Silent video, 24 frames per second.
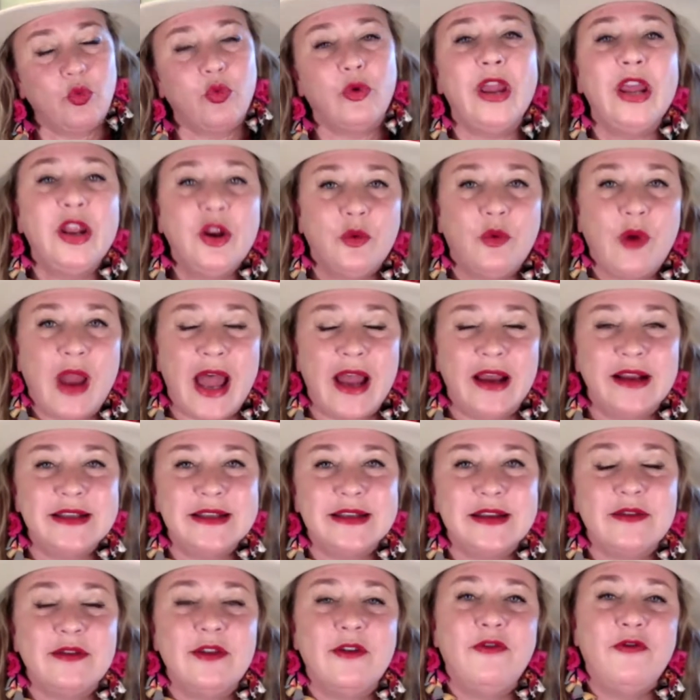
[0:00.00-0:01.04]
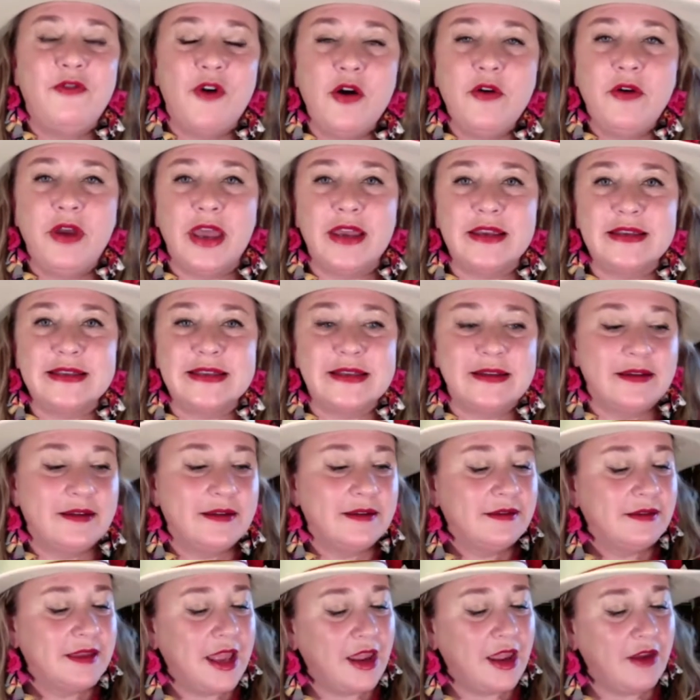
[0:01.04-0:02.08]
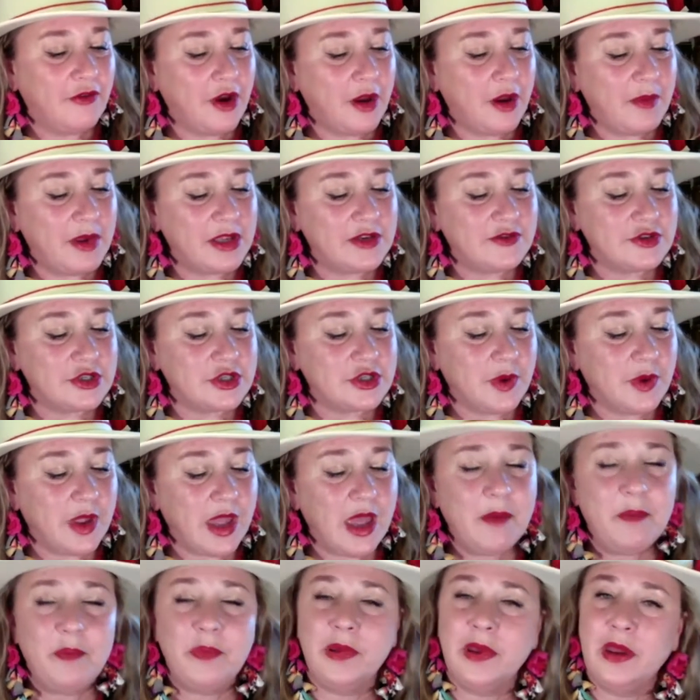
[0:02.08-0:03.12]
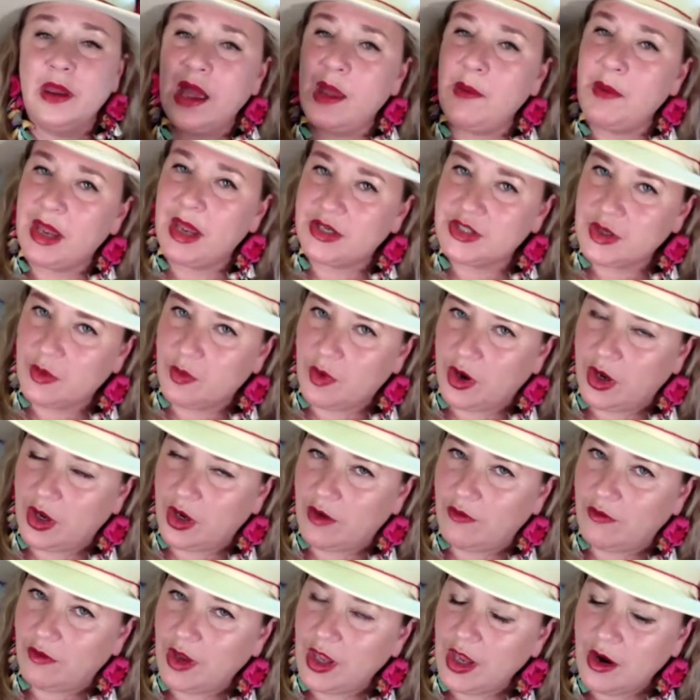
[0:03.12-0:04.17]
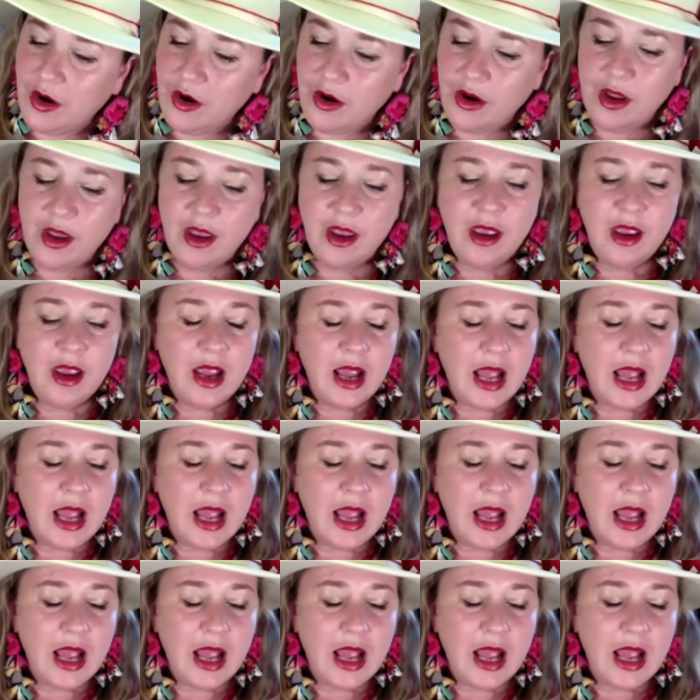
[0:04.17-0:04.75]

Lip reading: redirect the focus. Thank you very much for showing up. I'm actually working over here.